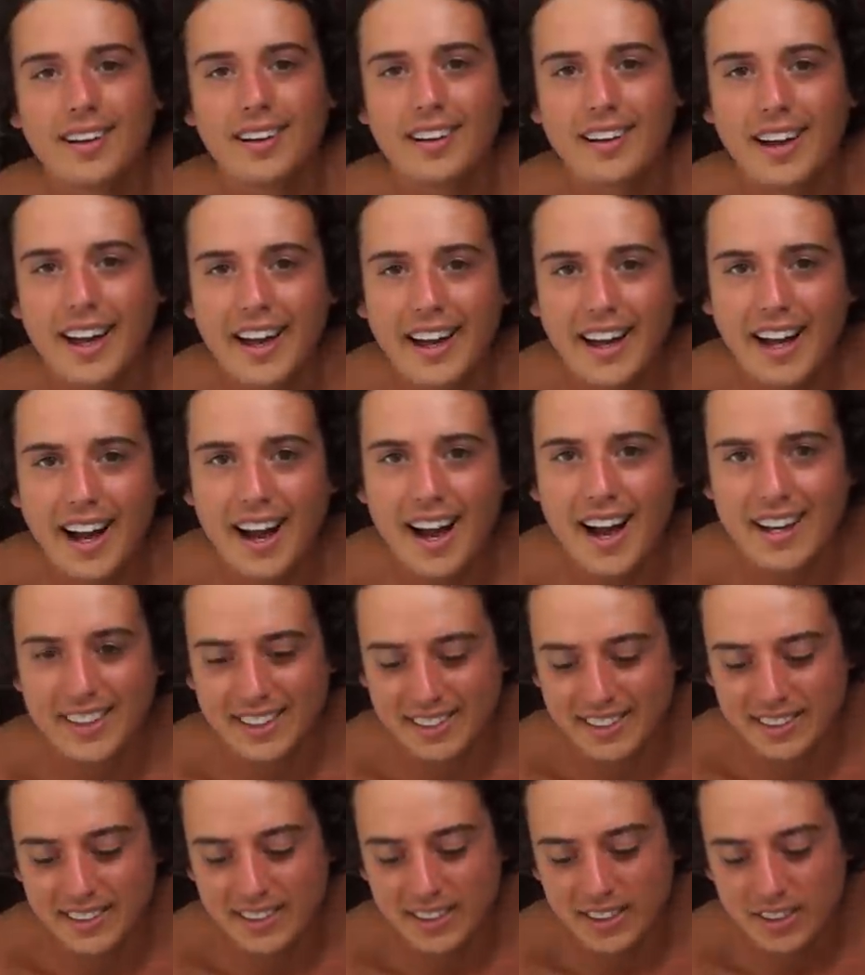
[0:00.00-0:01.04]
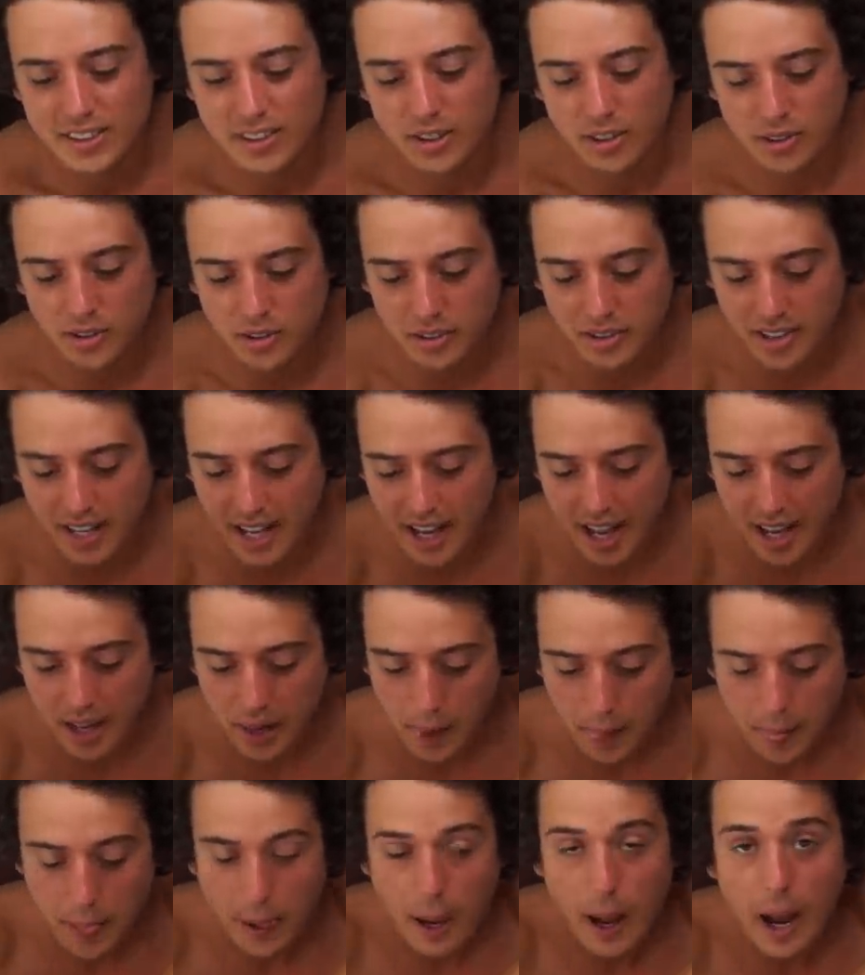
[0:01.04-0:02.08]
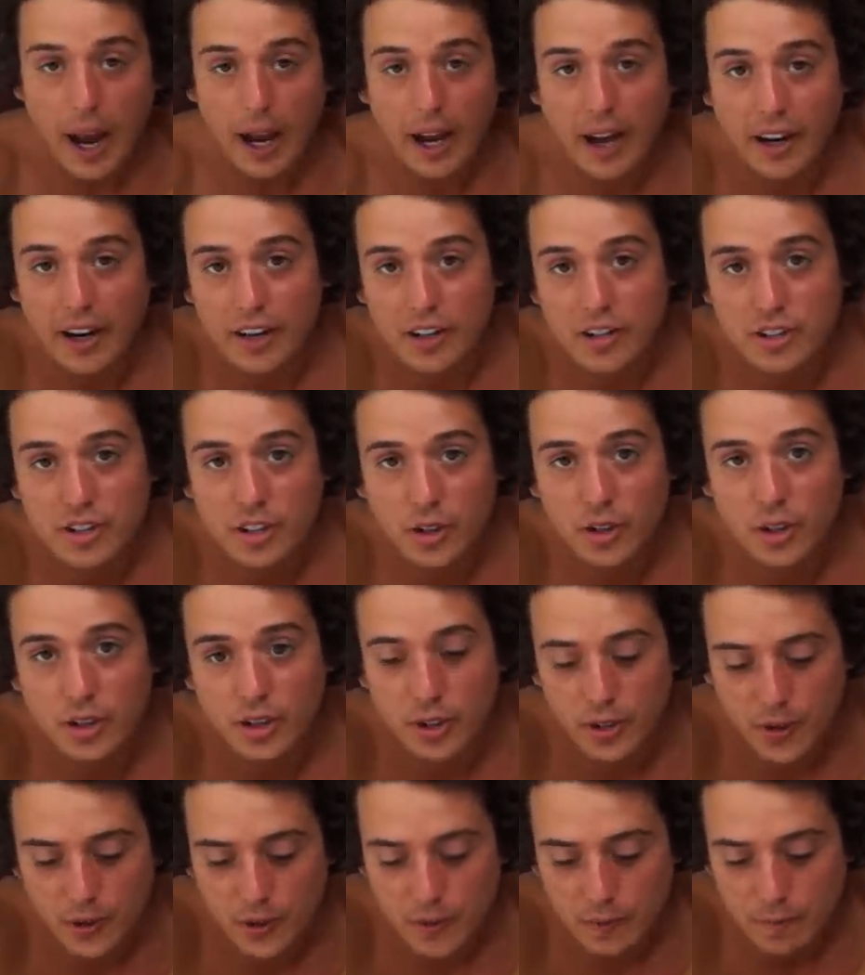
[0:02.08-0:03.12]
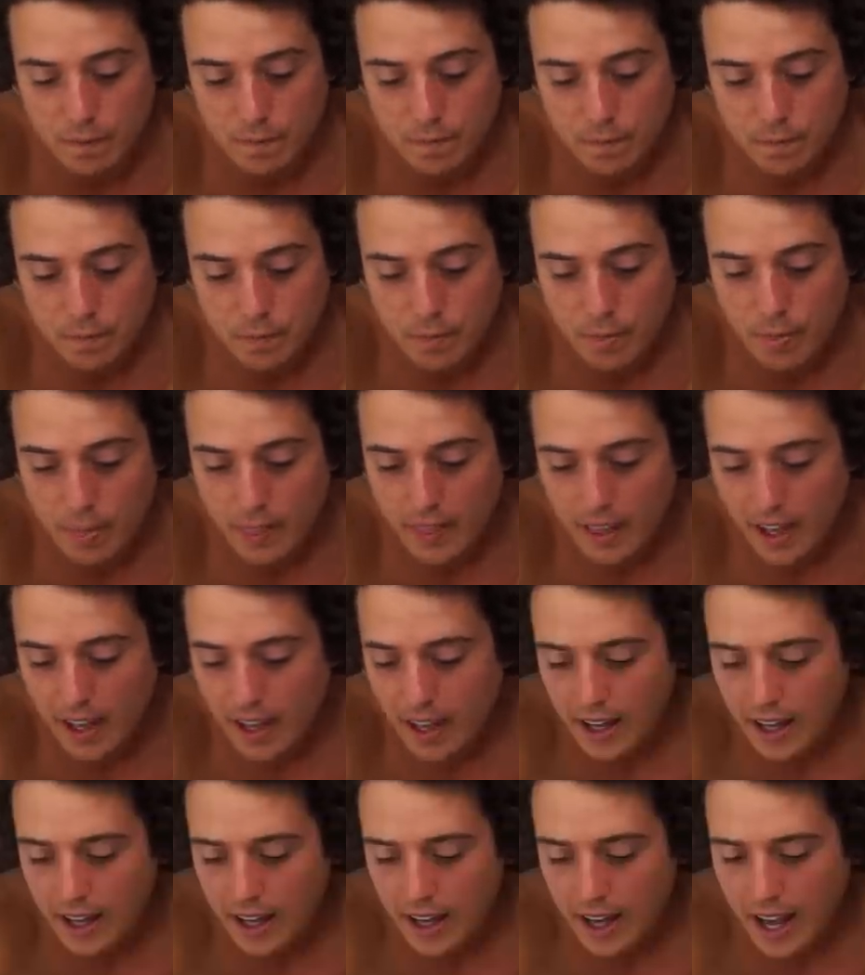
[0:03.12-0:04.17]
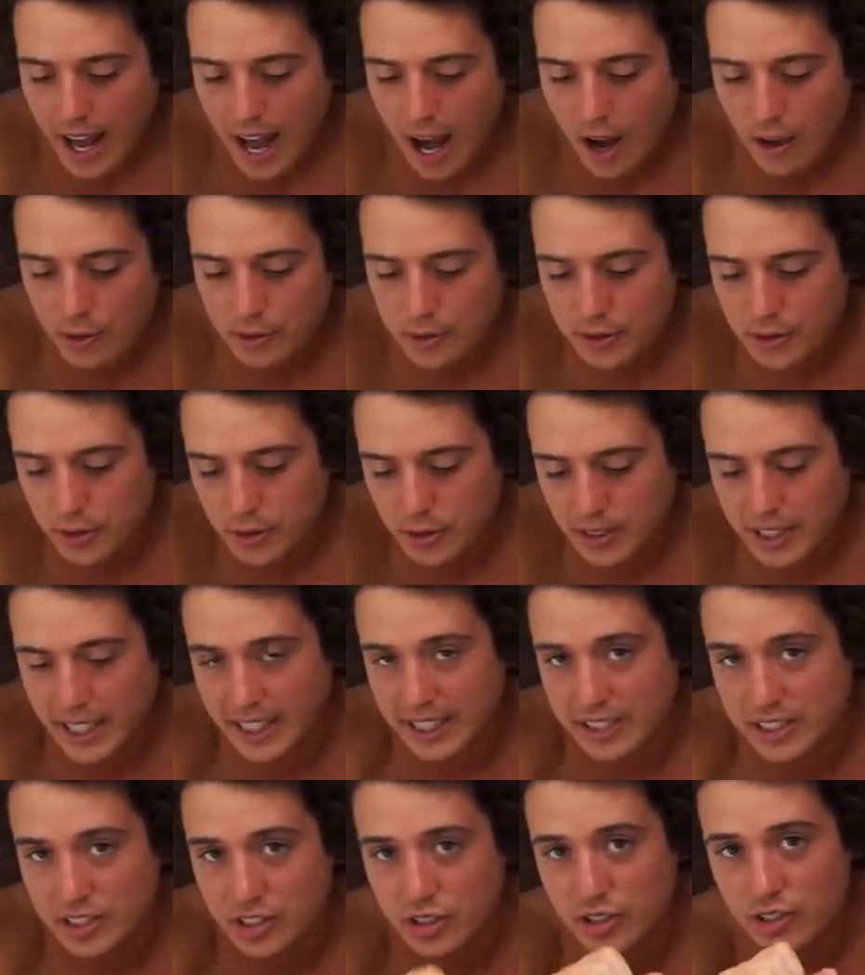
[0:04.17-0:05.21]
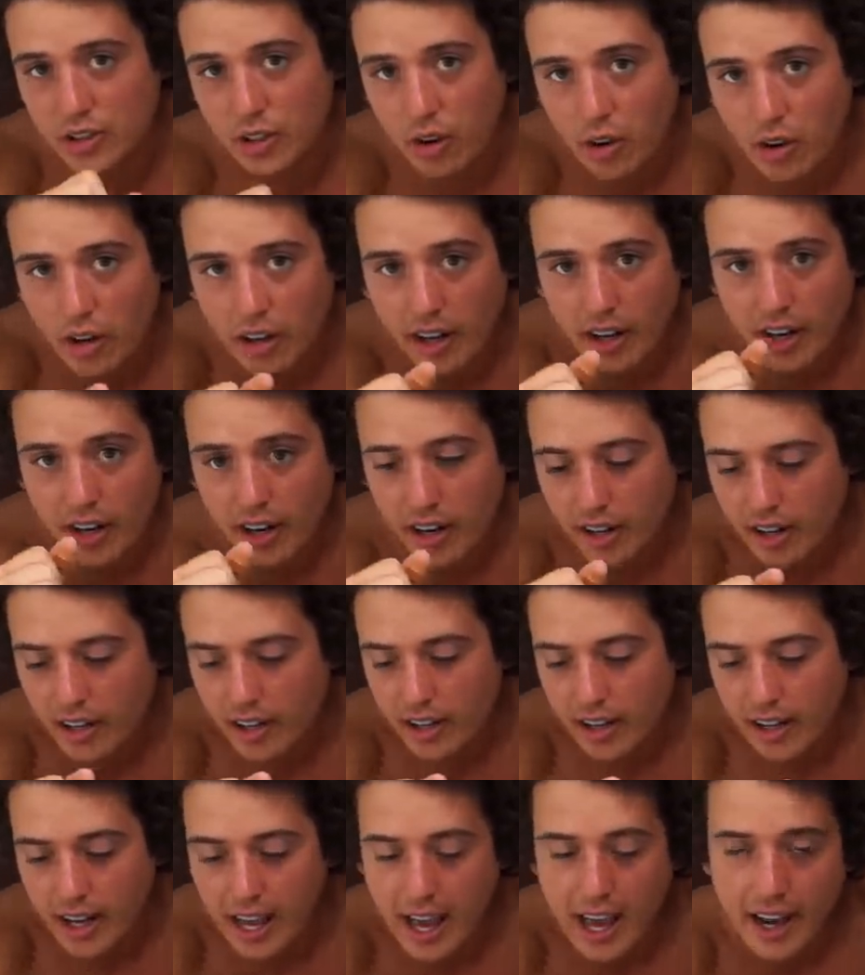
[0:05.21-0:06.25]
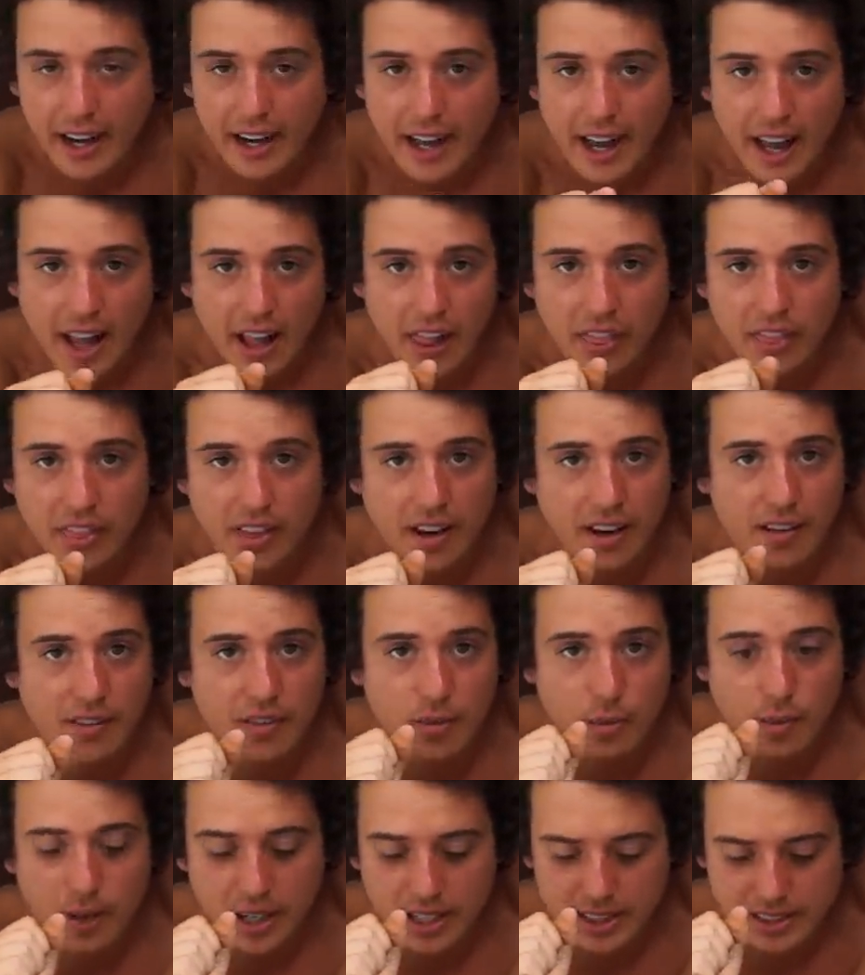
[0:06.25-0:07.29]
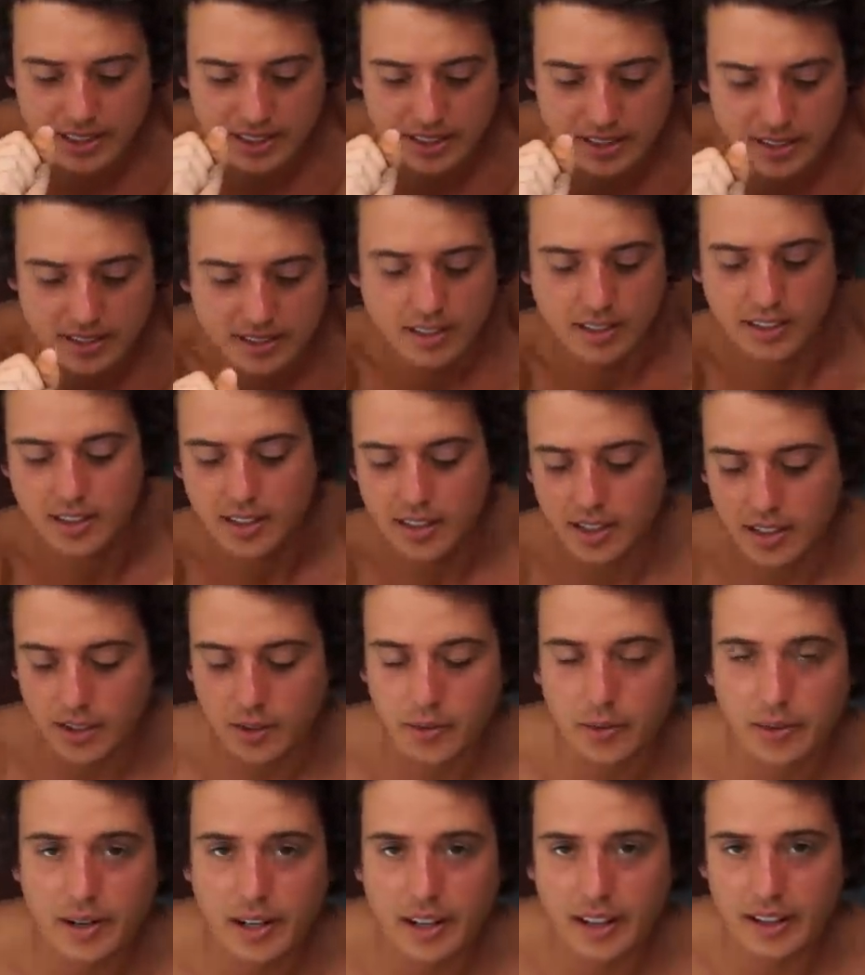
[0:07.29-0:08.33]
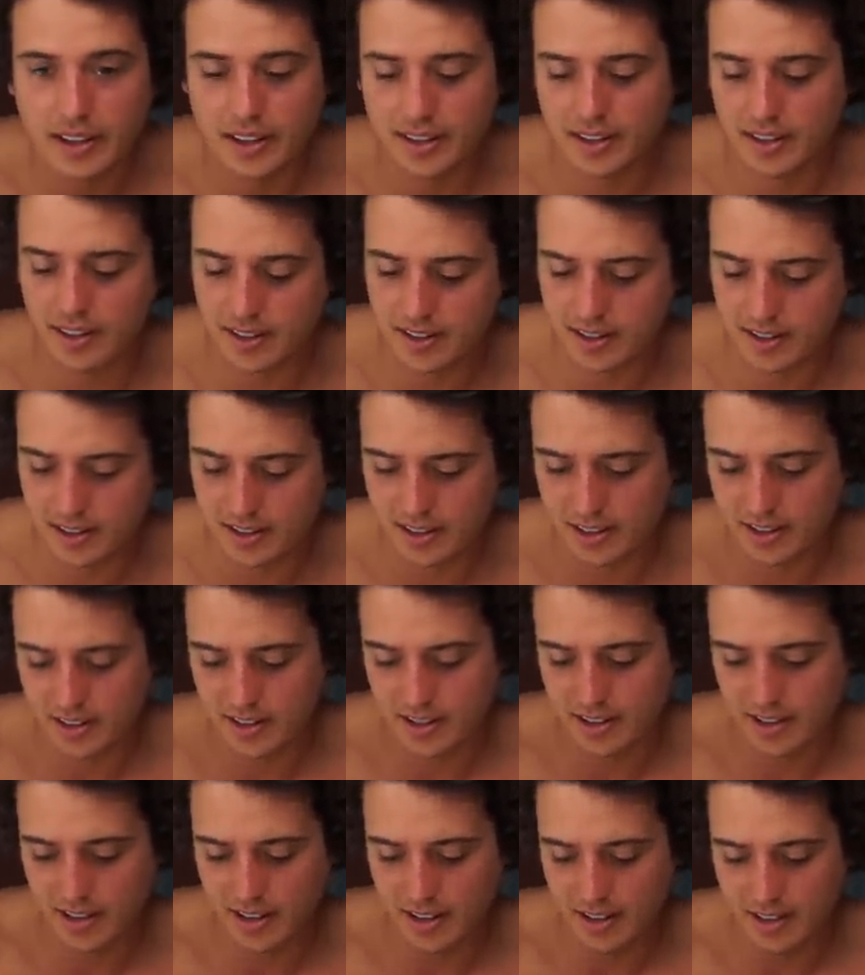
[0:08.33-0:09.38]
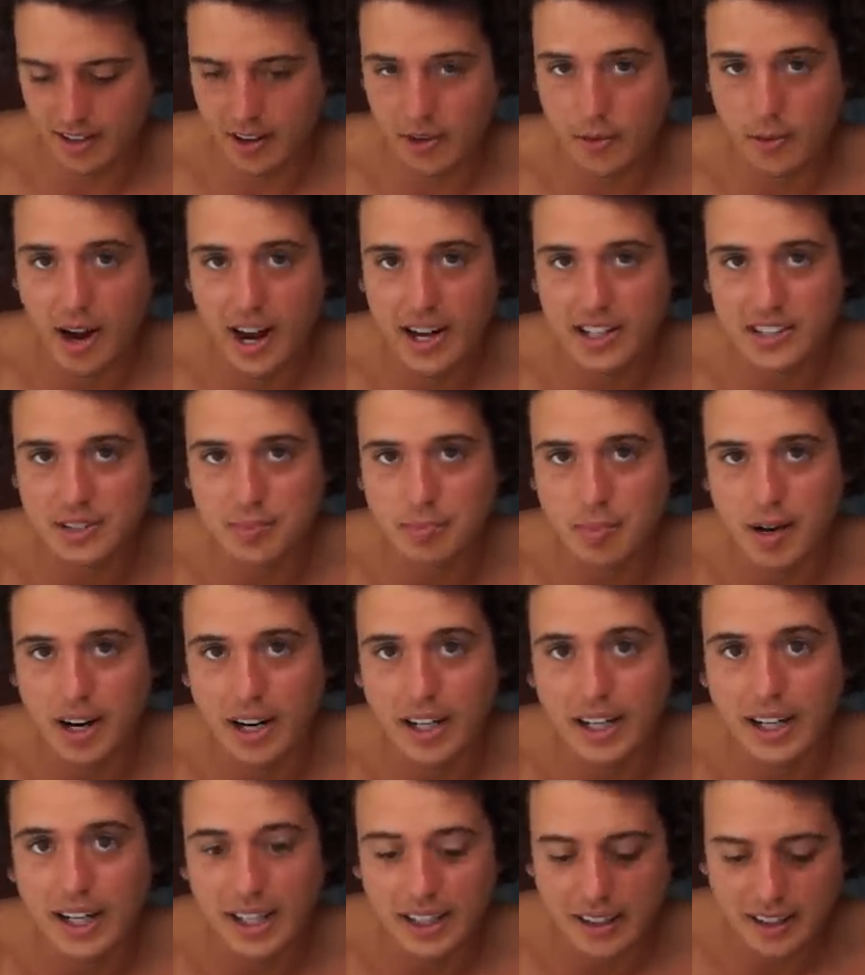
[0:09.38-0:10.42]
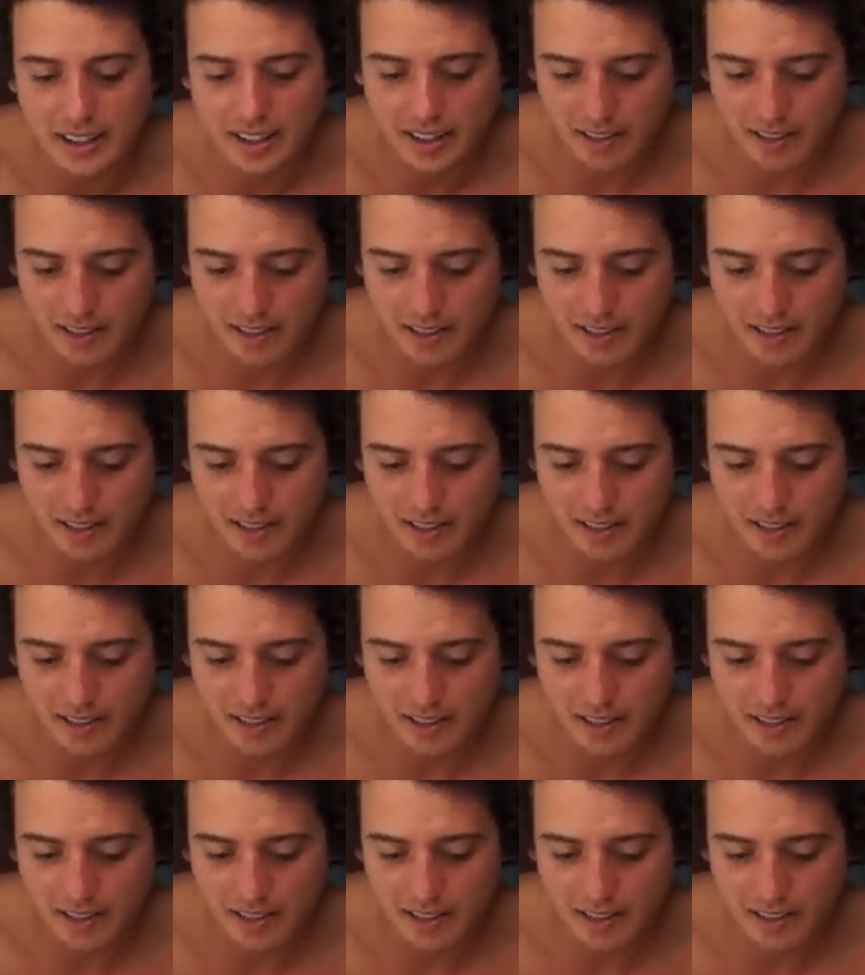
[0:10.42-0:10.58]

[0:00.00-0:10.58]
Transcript: Hey guys, so today I'm gonna show you how to get stronger and healthier wrists with the rice bucket.